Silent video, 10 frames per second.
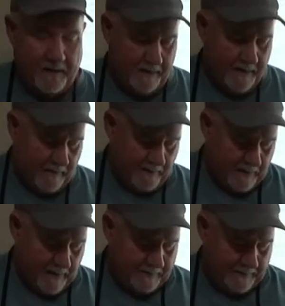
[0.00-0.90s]
Now,
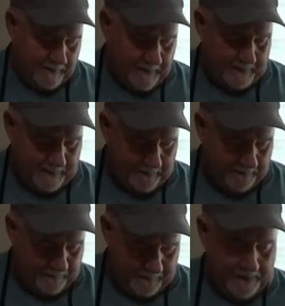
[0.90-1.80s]
I, I didn't
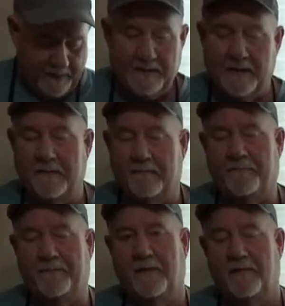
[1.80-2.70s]
for this,
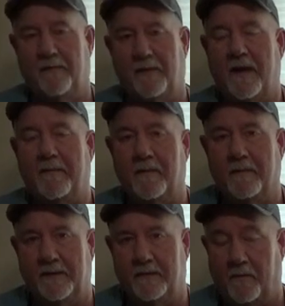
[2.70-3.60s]
for a couple of reasons.